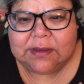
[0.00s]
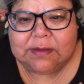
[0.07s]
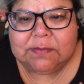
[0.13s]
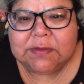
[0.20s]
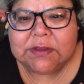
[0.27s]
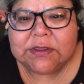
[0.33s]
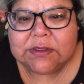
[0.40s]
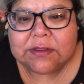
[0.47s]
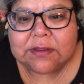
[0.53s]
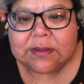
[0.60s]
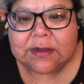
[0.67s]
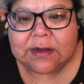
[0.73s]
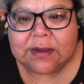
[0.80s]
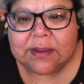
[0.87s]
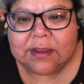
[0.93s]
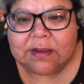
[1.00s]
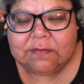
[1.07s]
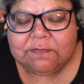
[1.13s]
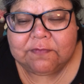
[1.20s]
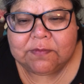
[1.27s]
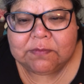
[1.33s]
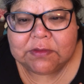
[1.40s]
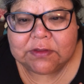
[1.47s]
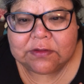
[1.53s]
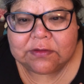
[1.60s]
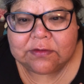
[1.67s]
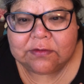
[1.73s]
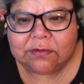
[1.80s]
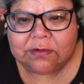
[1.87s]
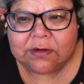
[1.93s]
images that I get from this
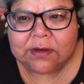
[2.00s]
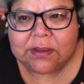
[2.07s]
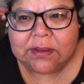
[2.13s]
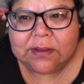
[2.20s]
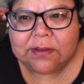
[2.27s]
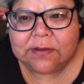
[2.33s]
story